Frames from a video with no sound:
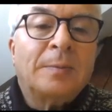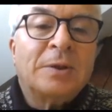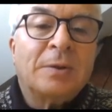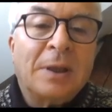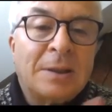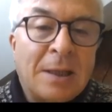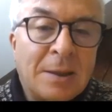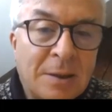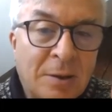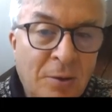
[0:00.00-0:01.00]
so this
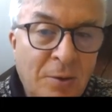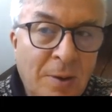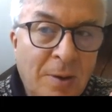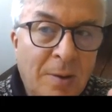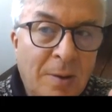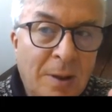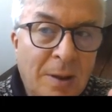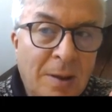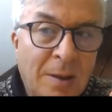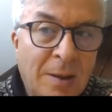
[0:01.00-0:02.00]
has 2
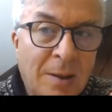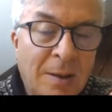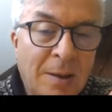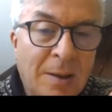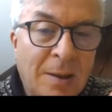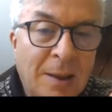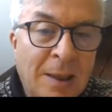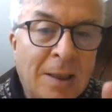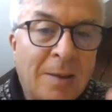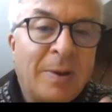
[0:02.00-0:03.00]

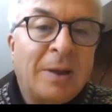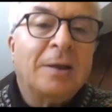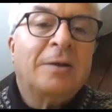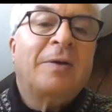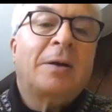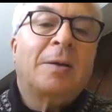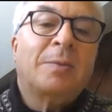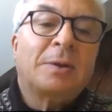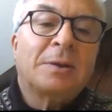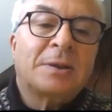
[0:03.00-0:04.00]
independent
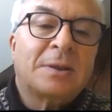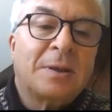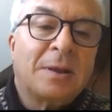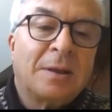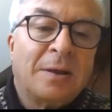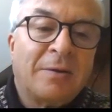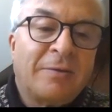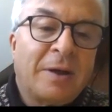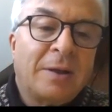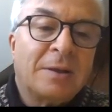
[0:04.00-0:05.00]
variables,
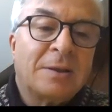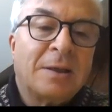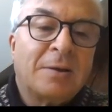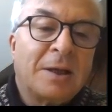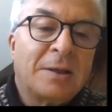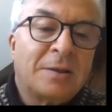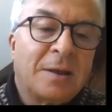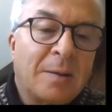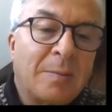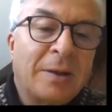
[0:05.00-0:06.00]
father's
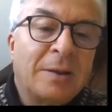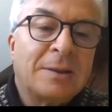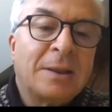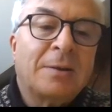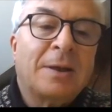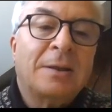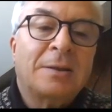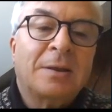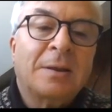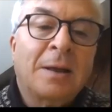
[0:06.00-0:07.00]
education and mother's
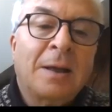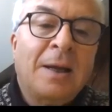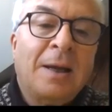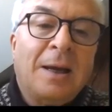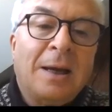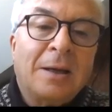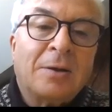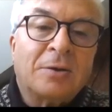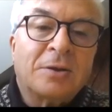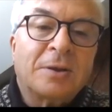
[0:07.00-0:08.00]
education, and a
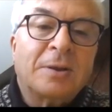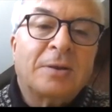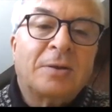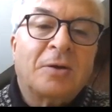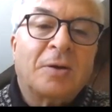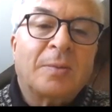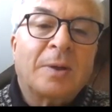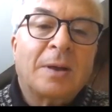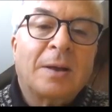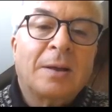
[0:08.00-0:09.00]
constant term.
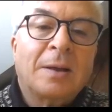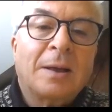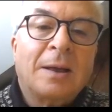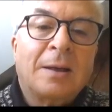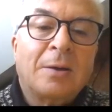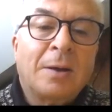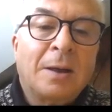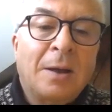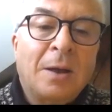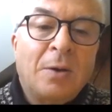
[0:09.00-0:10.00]
And
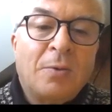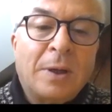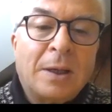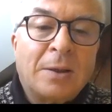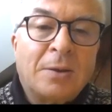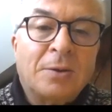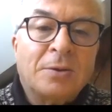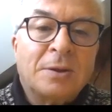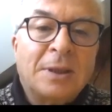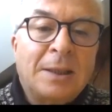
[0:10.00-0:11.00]
we can
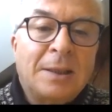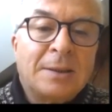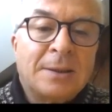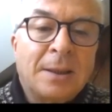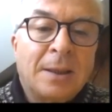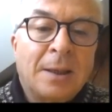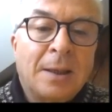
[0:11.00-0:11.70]
use these